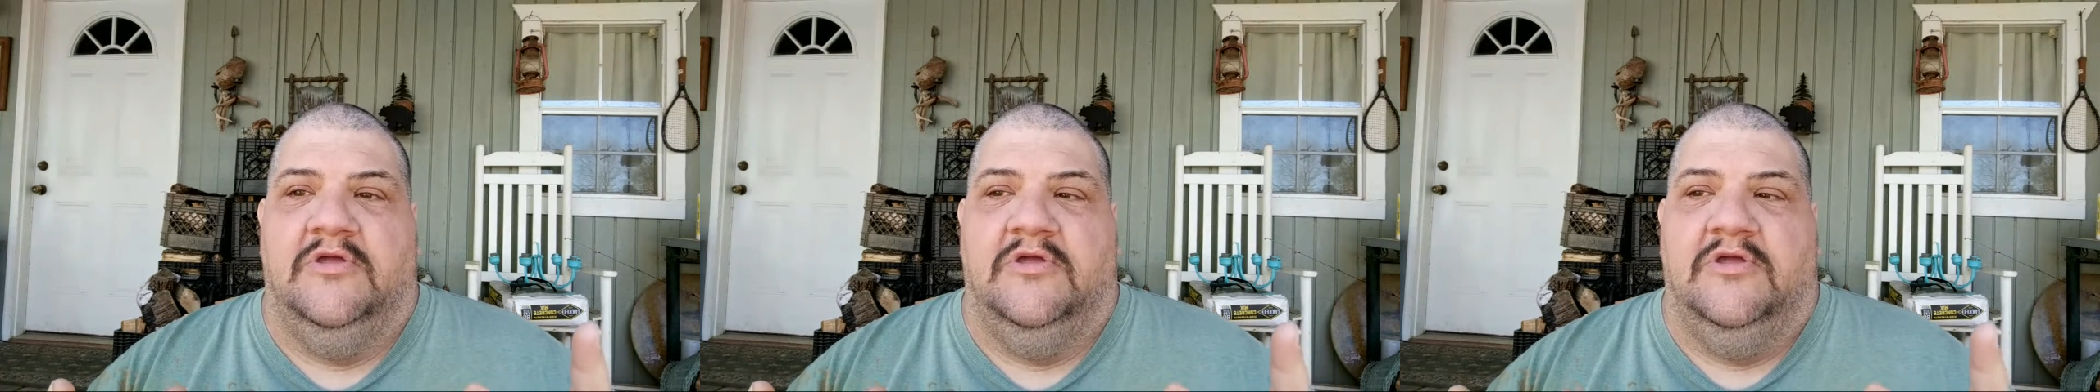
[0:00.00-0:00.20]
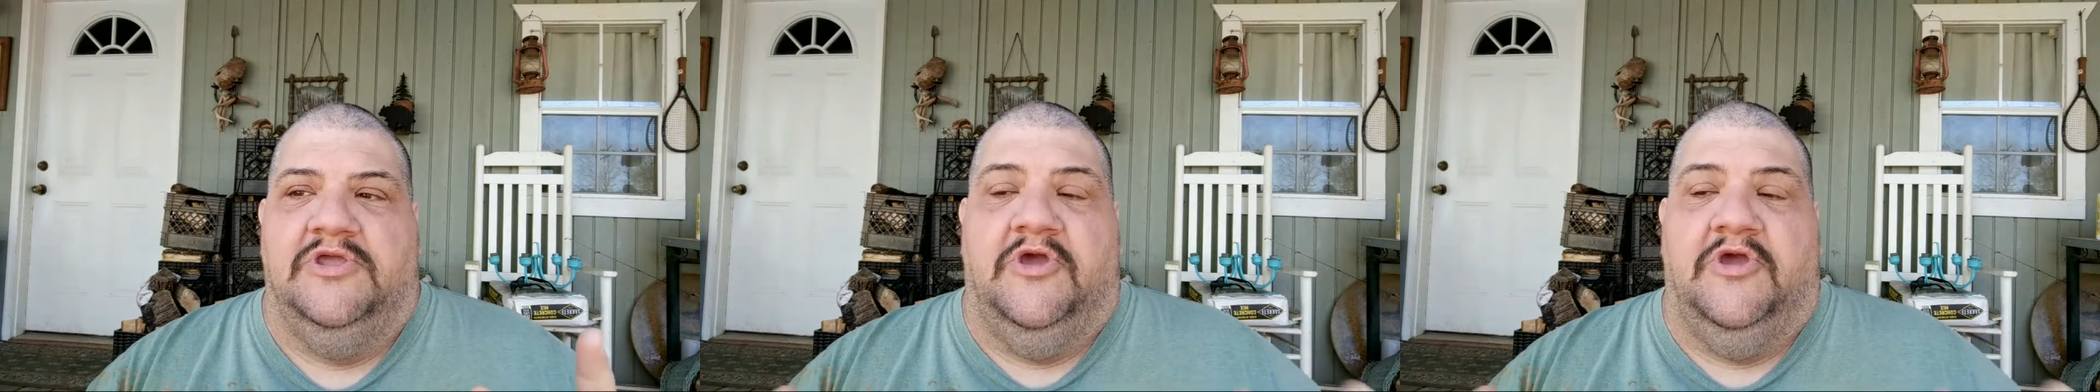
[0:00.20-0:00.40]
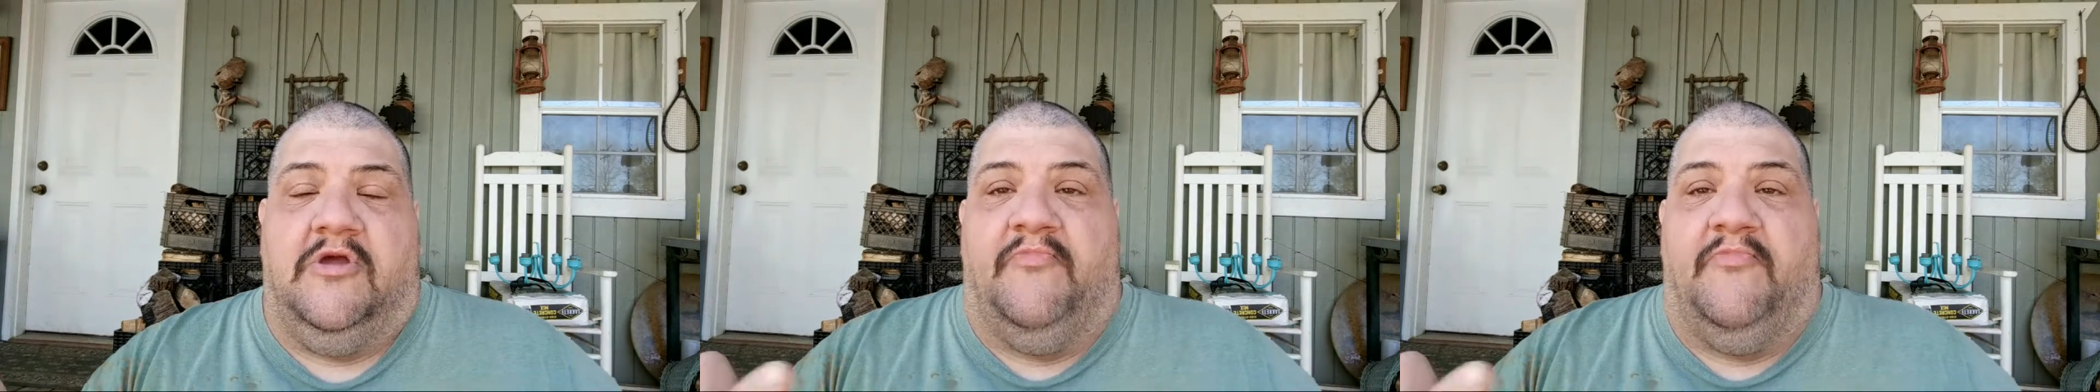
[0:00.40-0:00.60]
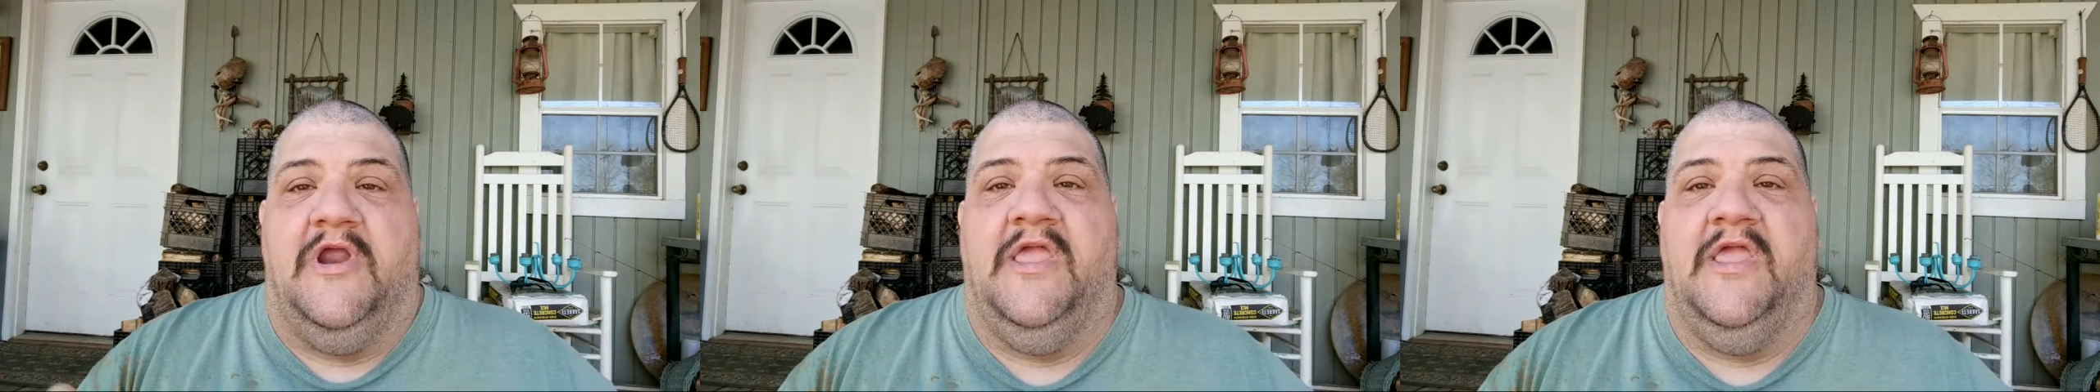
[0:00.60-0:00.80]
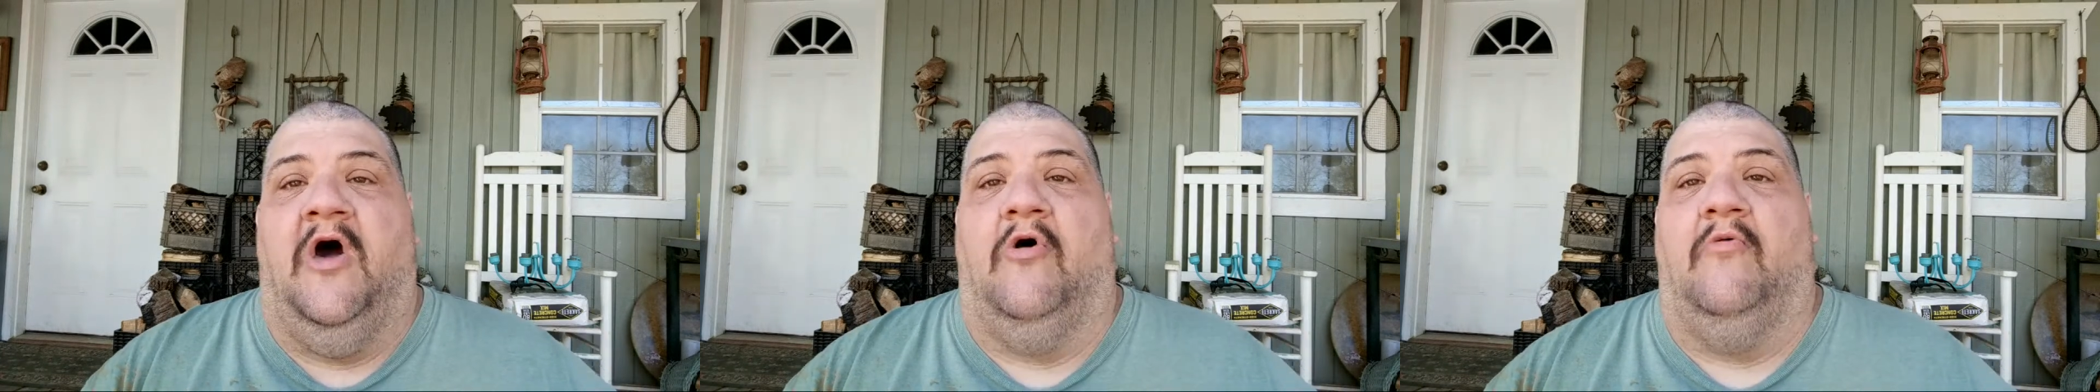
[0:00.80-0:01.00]

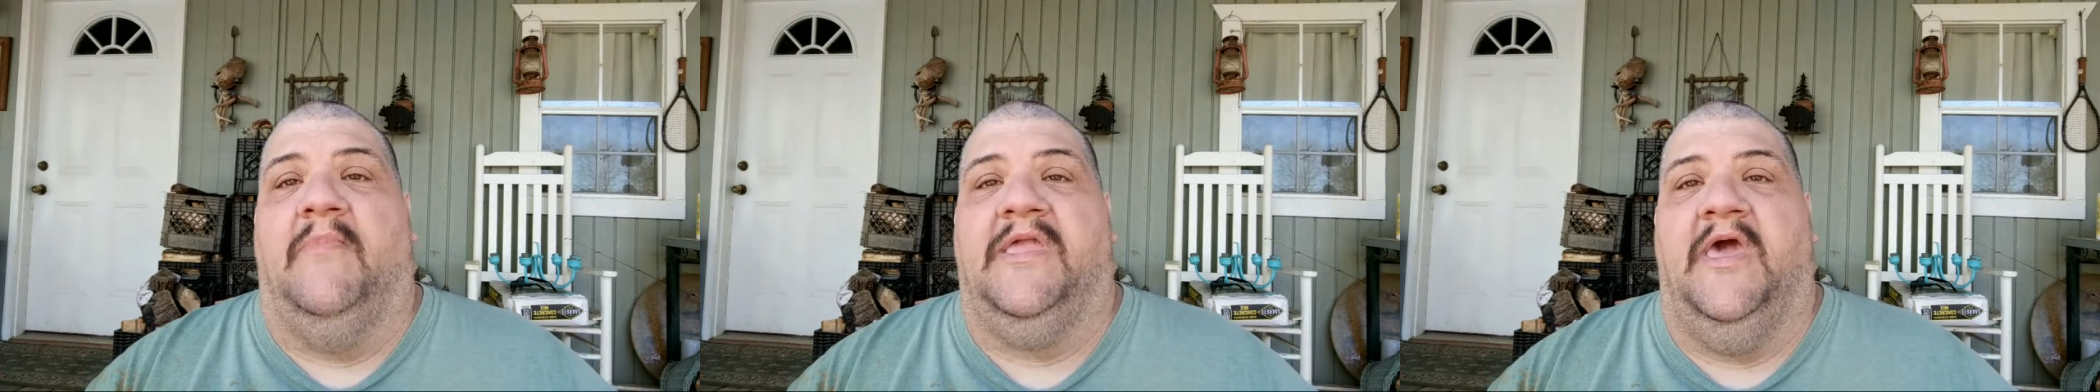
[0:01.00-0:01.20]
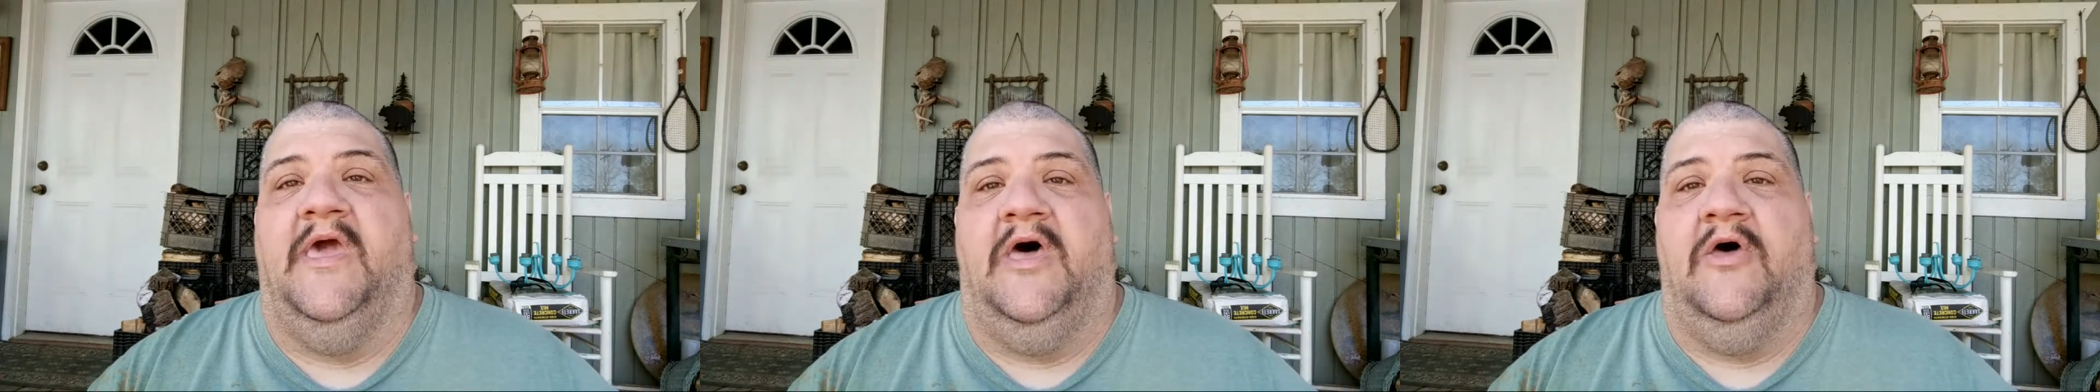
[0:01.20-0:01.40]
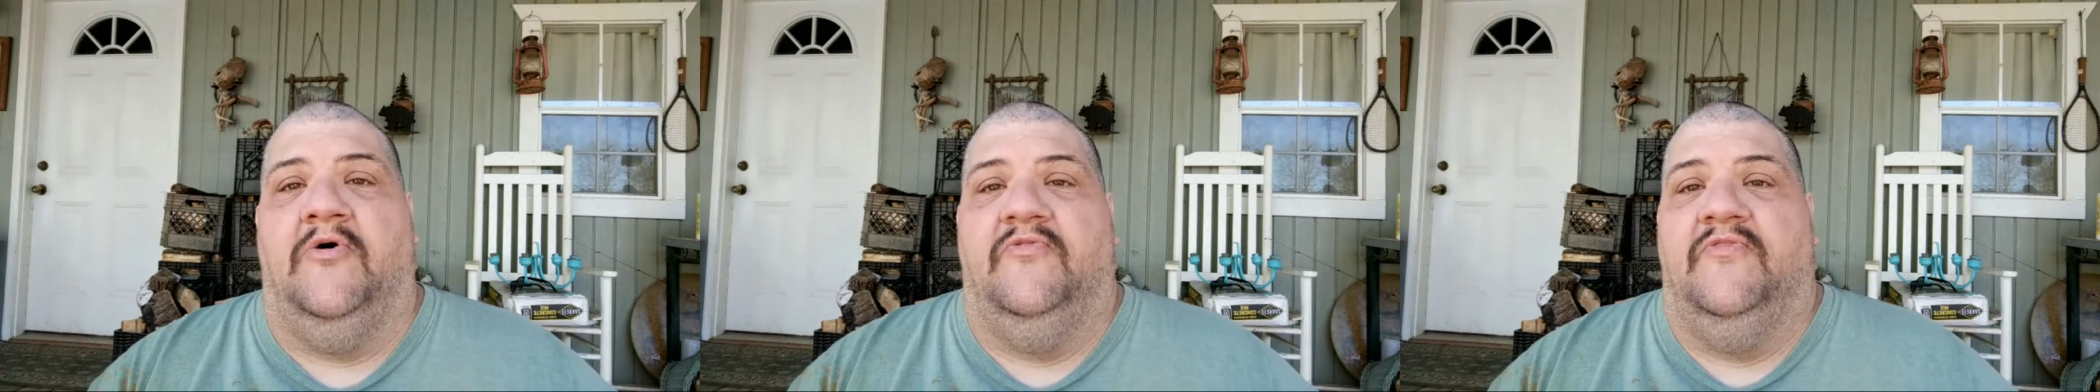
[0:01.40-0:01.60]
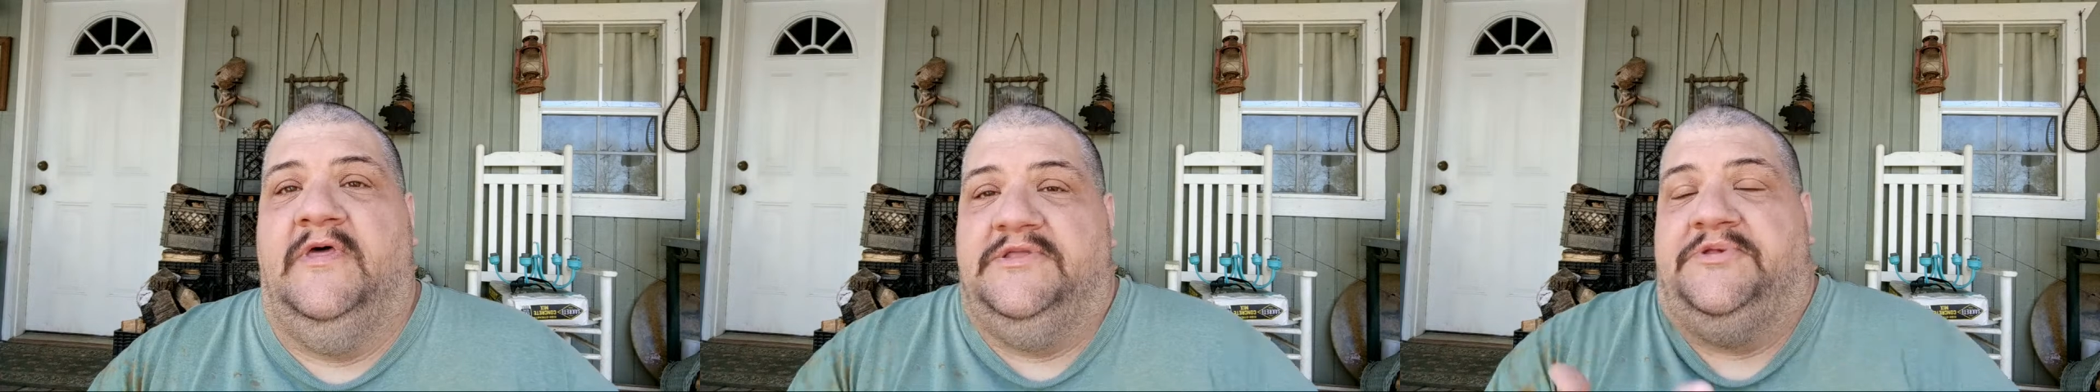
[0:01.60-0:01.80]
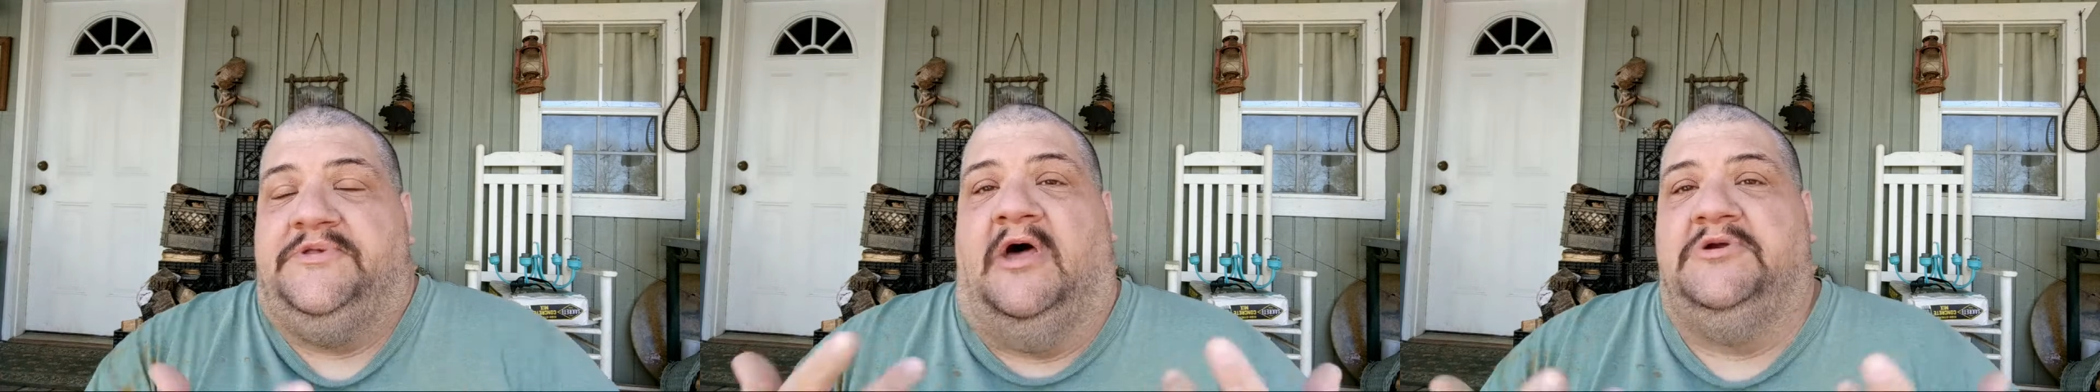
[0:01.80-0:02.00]
a goat
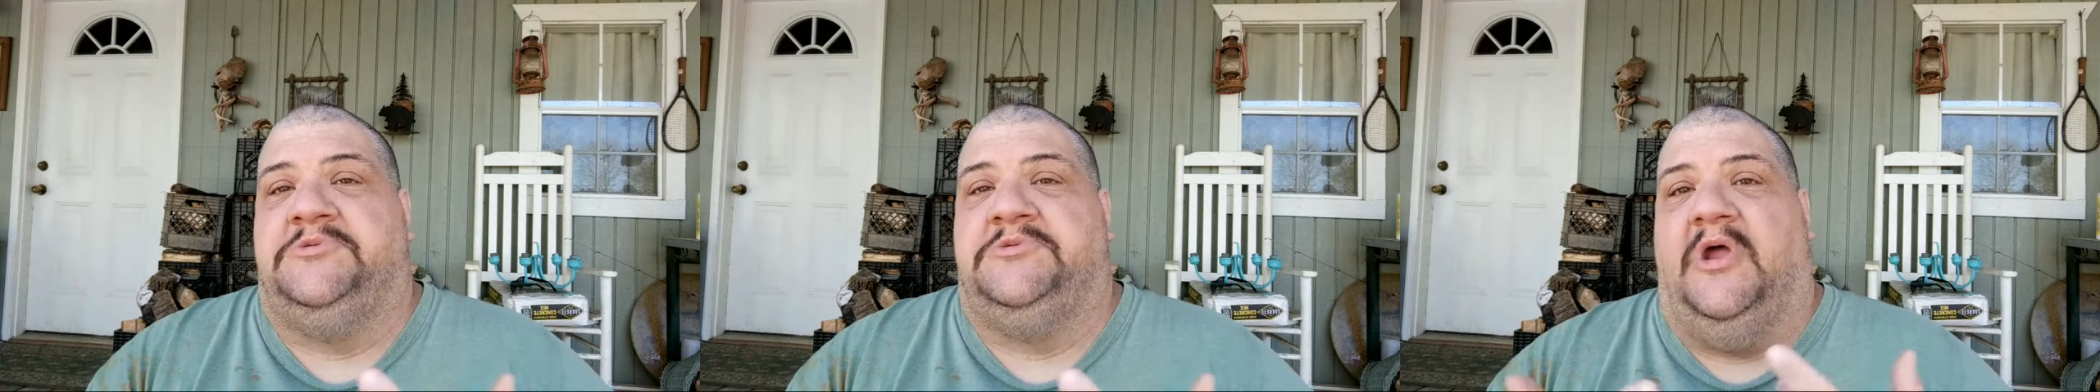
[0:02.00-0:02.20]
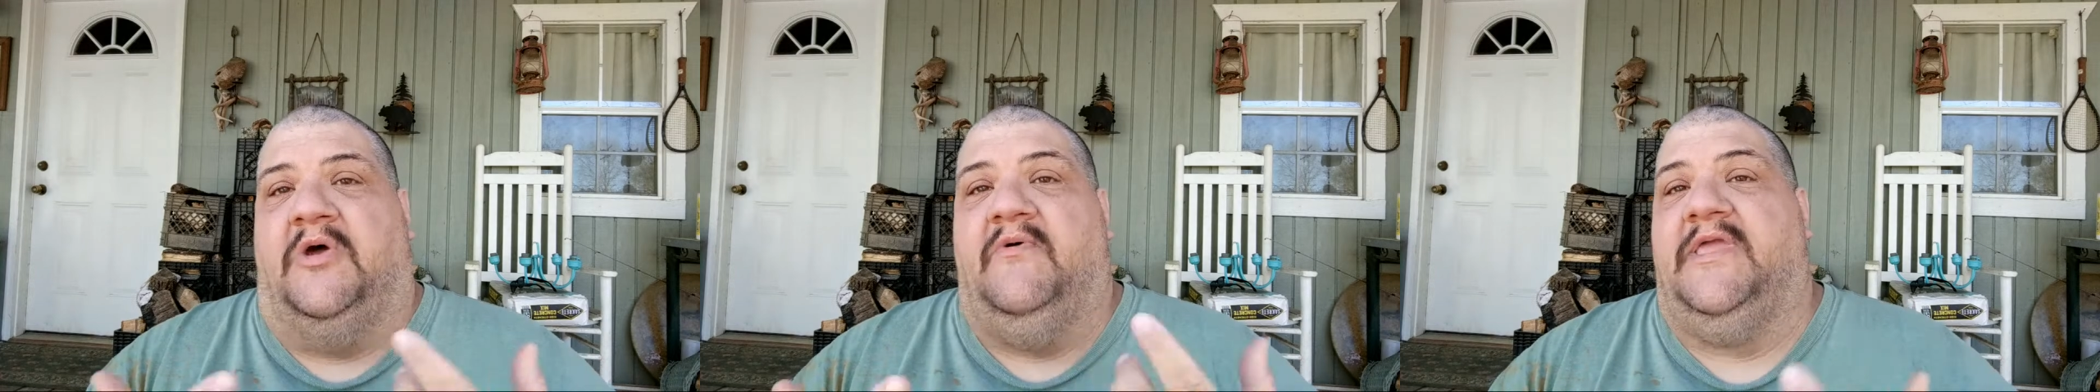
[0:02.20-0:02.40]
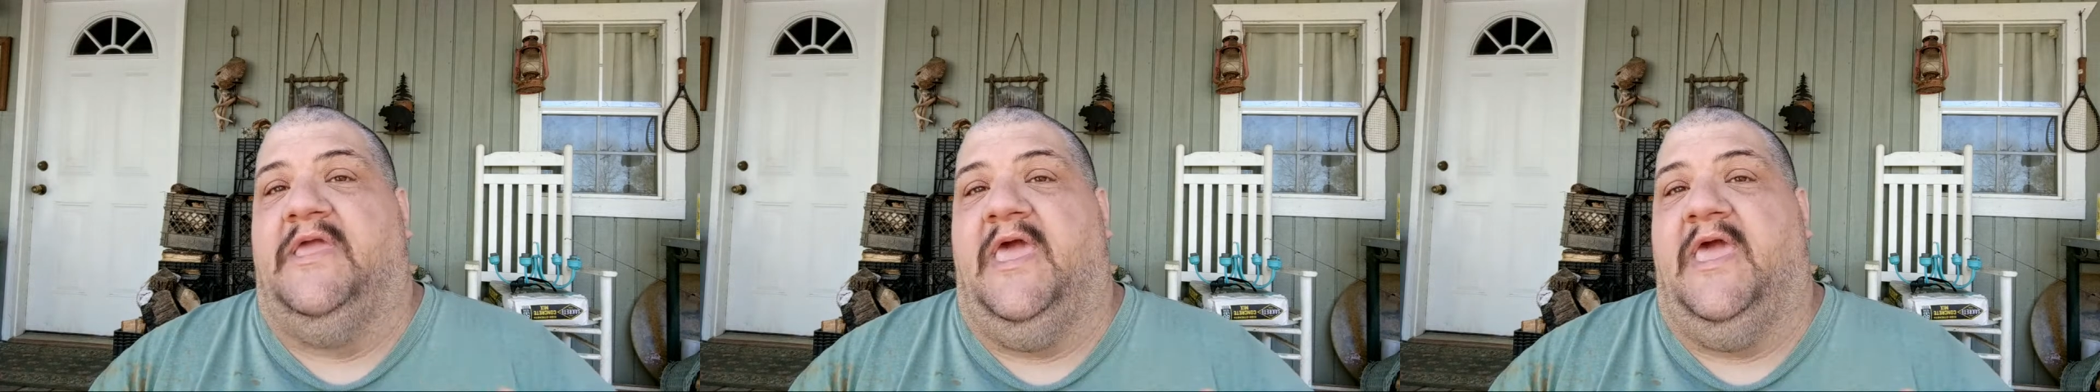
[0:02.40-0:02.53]
that's not showing